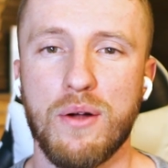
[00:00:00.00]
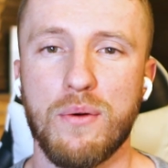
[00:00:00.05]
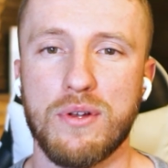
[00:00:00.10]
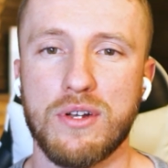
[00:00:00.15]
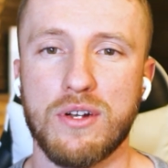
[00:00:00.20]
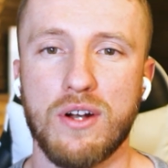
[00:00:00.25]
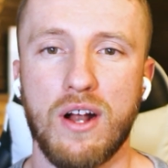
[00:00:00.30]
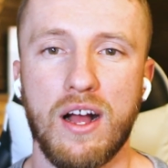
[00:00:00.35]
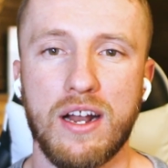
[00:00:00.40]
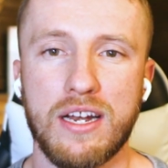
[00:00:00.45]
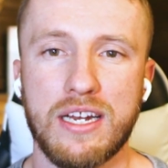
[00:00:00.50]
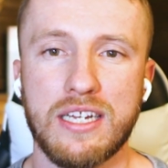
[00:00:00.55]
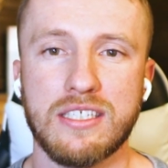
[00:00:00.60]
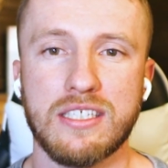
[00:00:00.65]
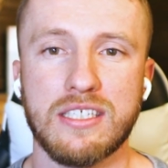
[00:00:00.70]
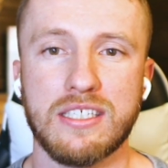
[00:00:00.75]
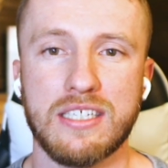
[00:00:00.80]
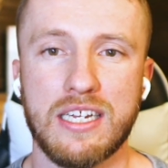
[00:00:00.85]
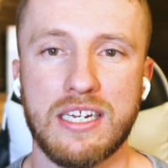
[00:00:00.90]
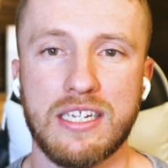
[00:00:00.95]
when your
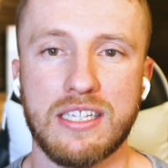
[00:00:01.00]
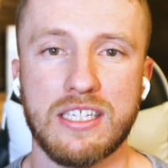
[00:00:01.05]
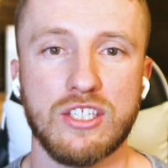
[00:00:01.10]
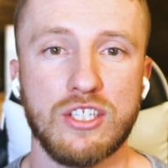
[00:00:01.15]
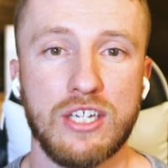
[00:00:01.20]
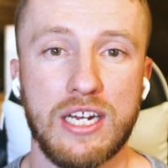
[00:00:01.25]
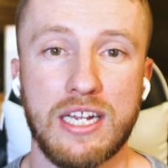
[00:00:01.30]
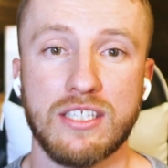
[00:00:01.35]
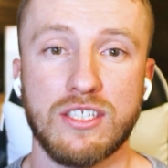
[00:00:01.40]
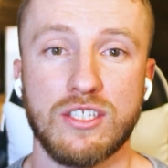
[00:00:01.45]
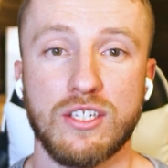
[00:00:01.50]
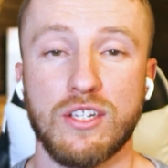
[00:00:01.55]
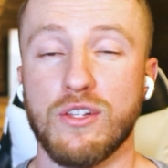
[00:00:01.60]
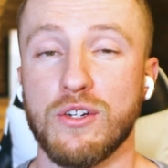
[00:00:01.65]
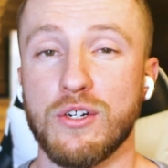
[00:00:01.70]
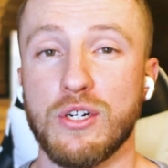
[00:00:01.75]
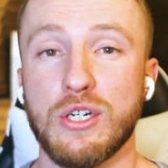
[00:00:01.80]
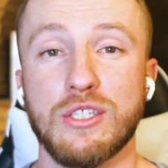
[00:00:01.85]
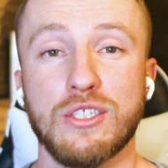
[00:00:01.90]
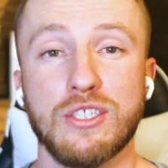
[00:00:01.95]
audience is getting the chance to
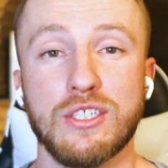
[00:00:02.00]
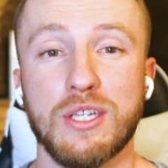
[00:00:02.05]
learn